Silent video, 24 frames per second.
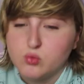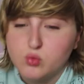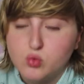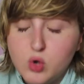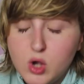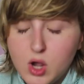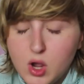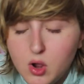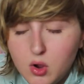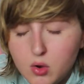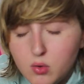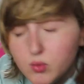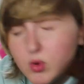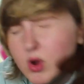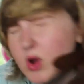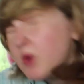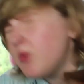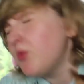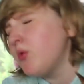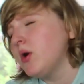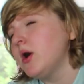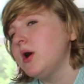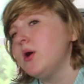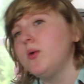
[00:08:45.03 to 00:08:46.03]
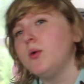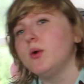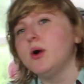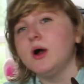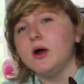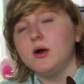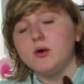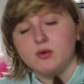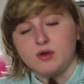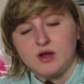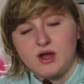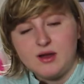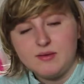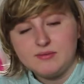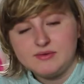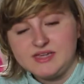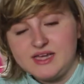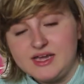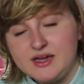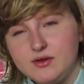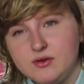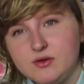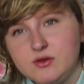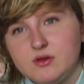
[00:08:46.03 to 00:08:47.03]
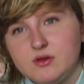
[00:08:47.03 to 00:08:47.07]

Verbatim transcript: Whoa, whoa, whoa, whoa, calm down.